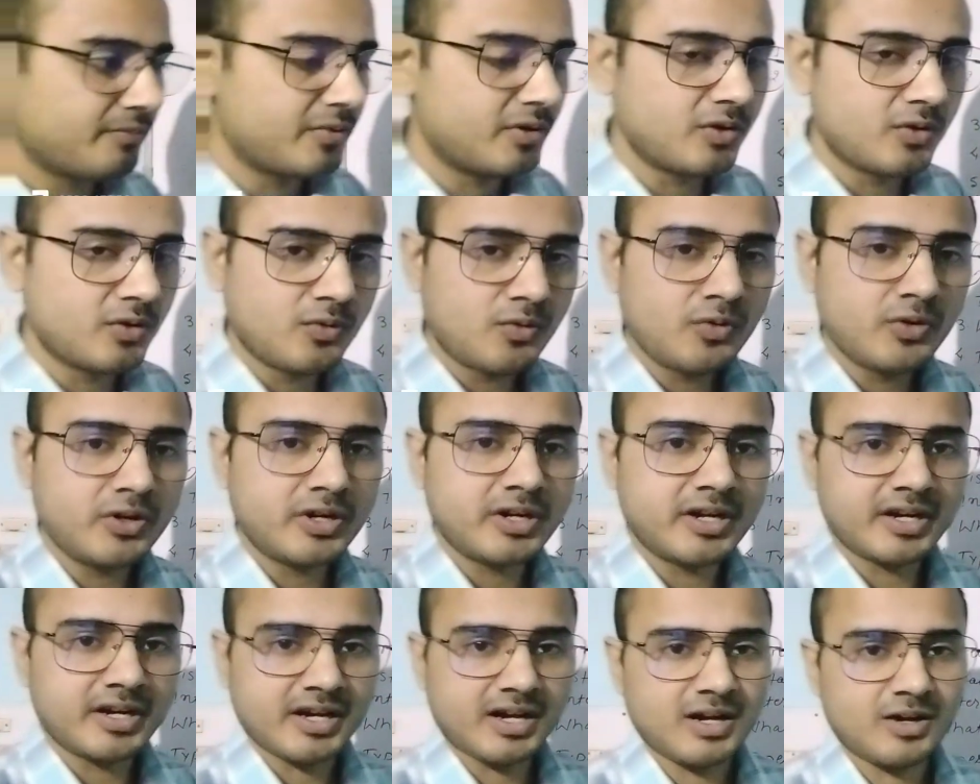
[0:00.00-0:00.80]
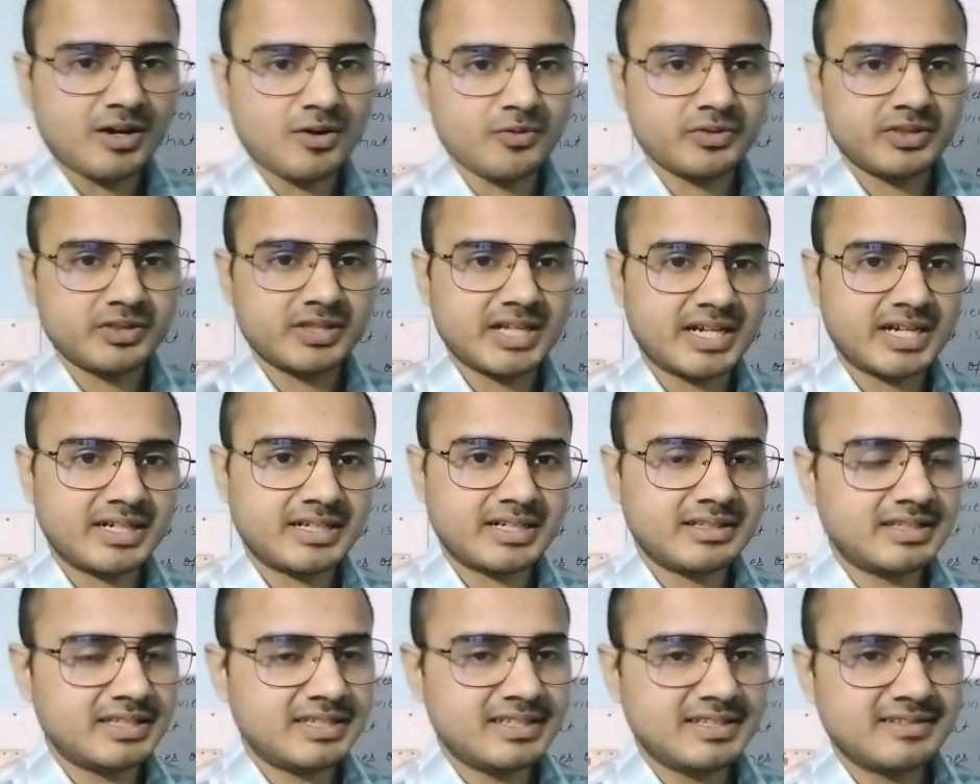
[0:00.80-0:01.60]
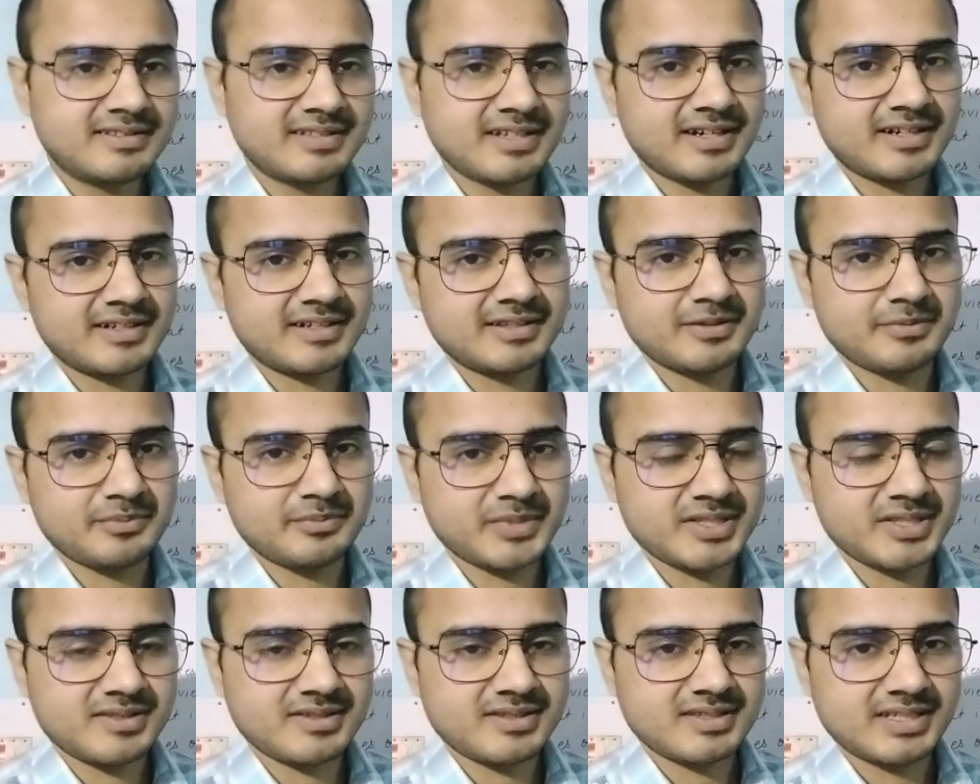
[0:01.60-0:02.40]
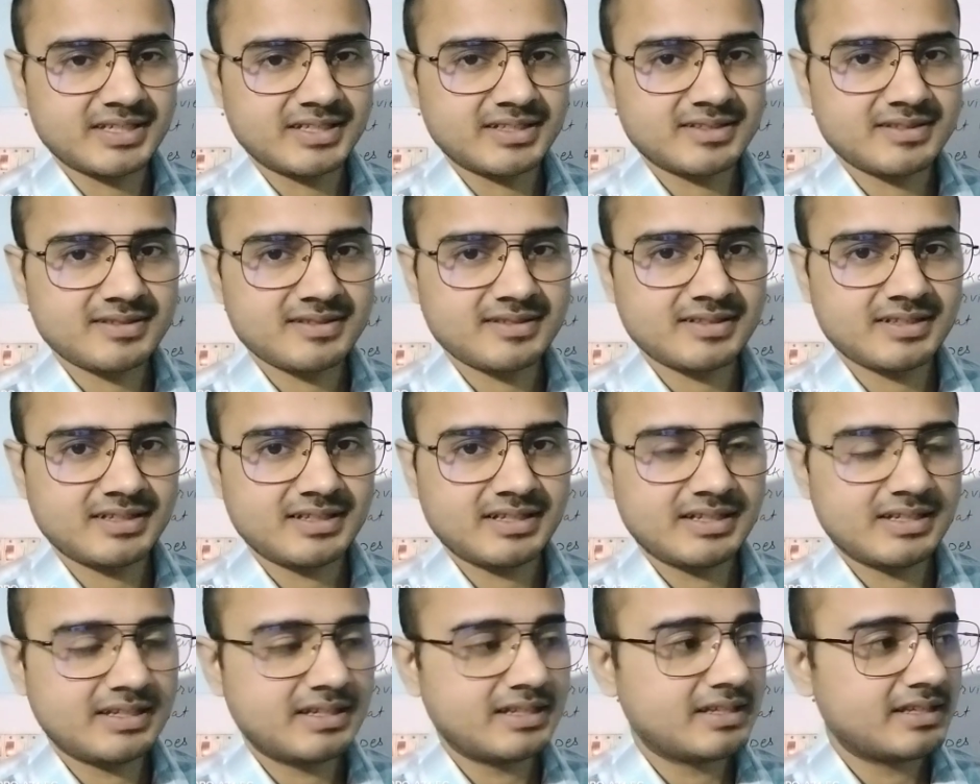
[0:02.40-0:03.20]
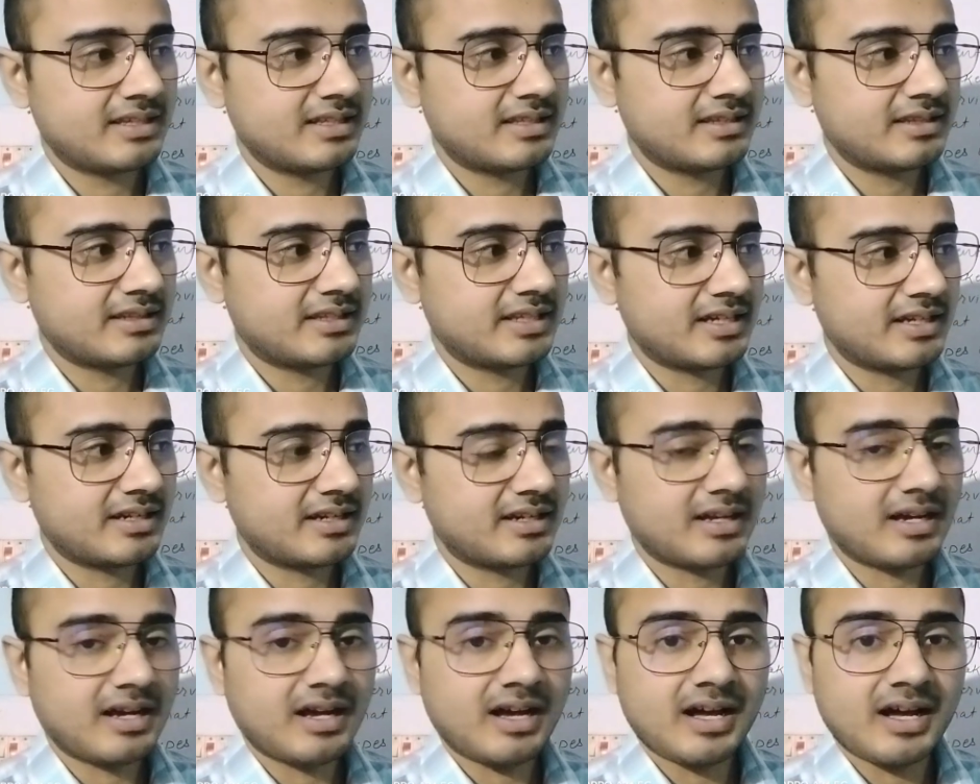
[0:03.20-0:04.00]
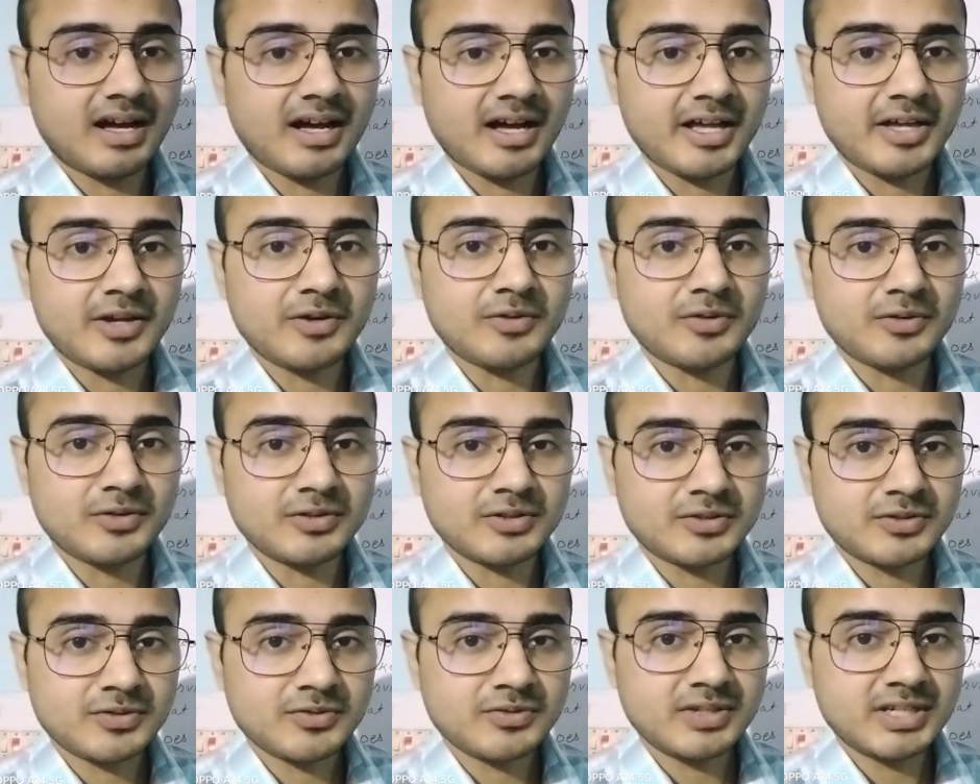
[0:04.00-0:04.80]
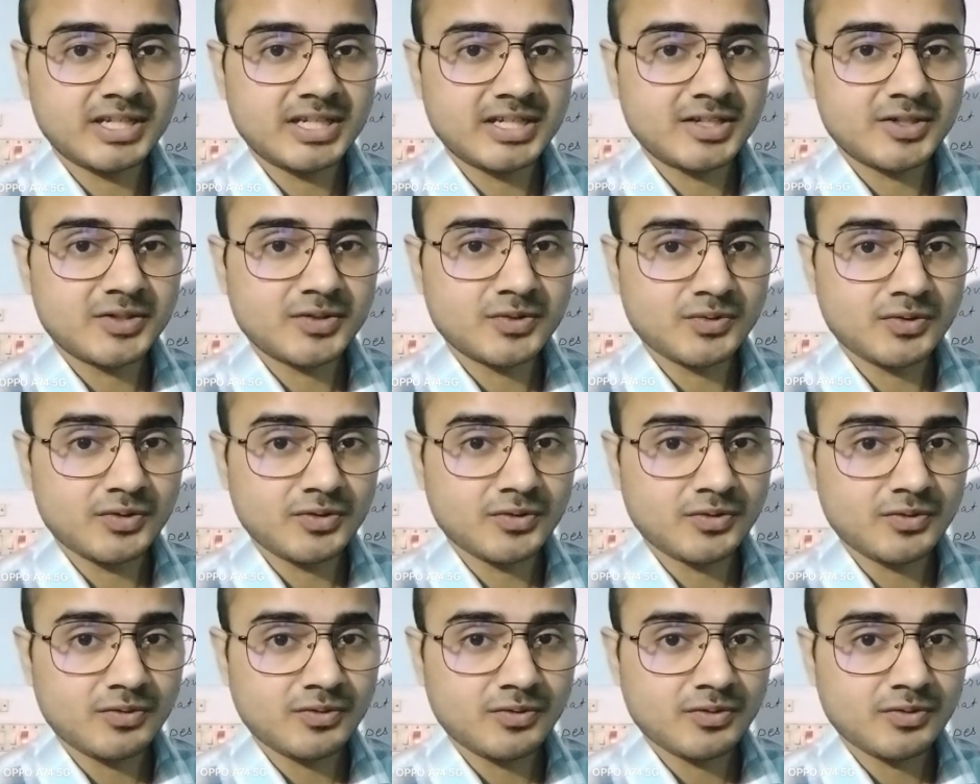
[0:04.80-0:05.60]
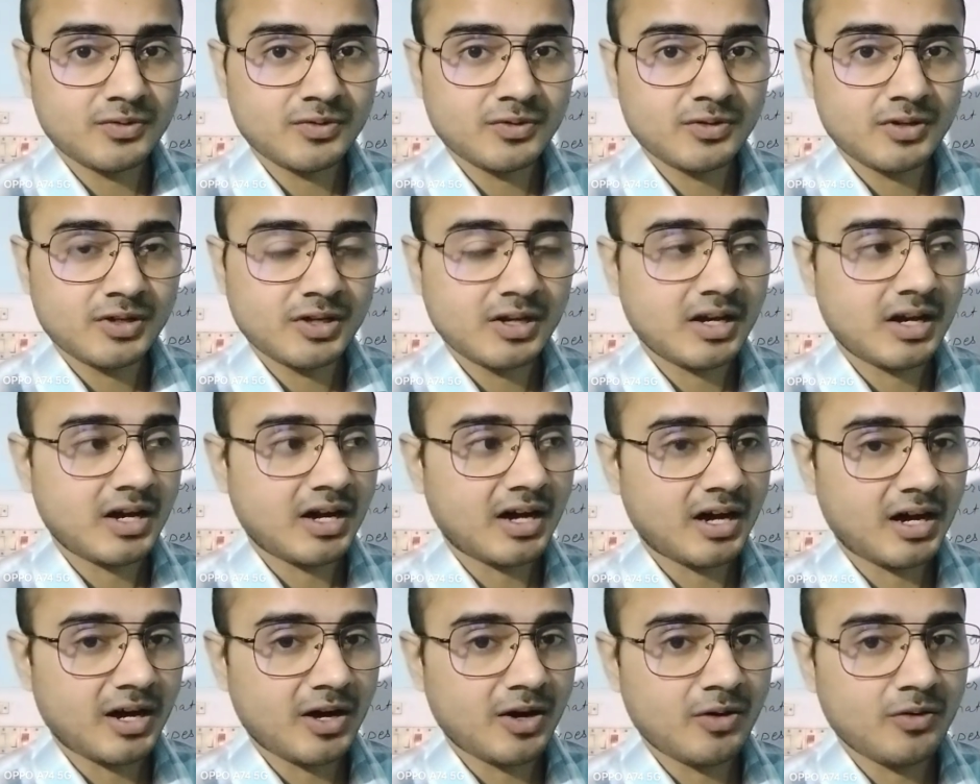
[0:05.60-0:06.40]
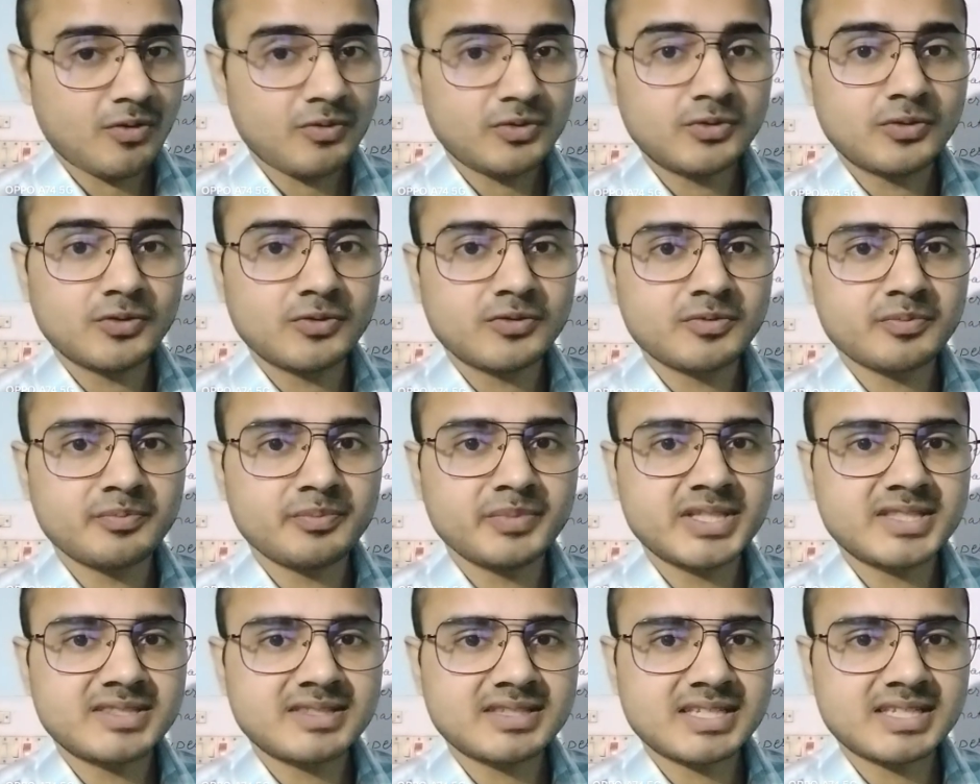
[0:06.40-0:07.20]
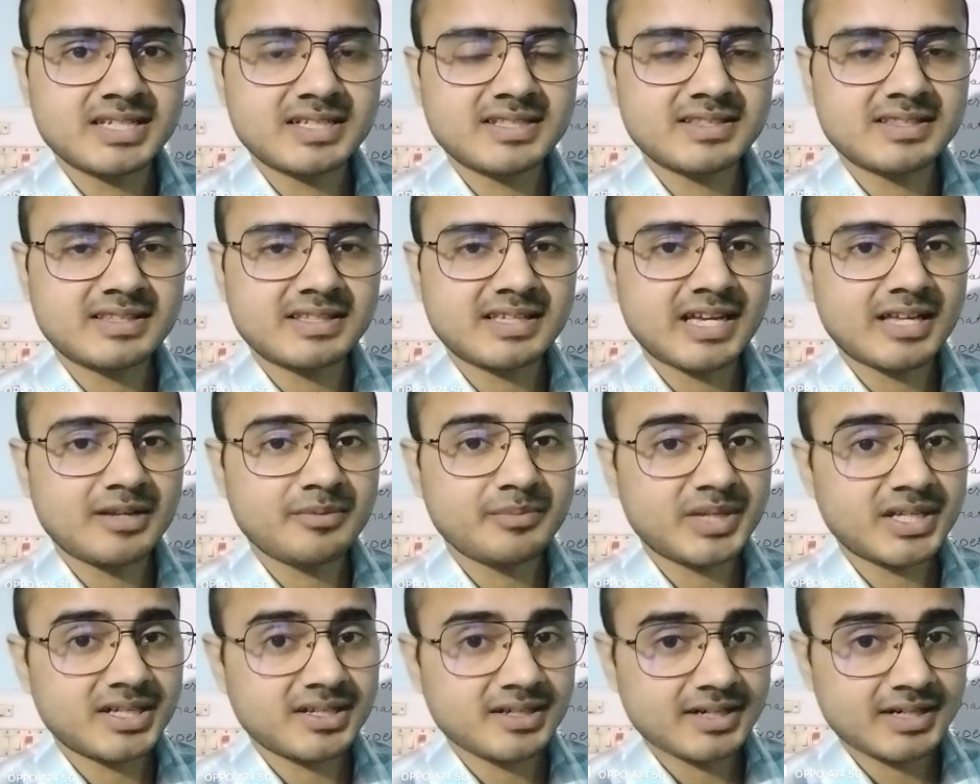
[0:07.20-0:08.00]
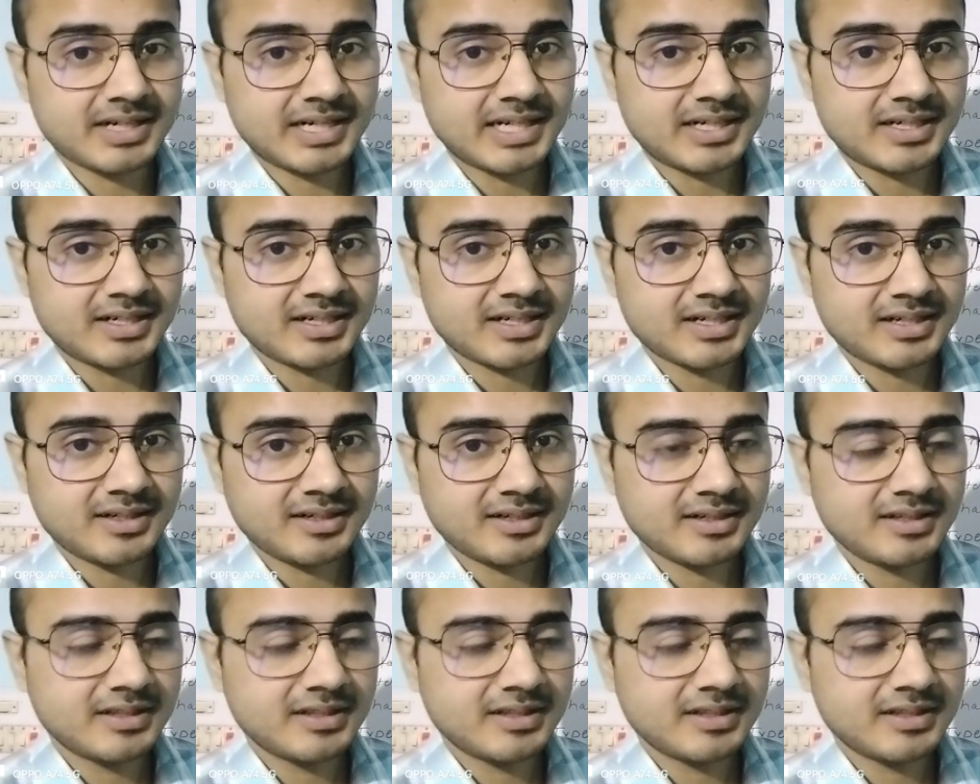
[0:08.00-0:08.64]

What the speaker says: known now that these are the mistakes, then I also need to know how those mistakes can be corrected.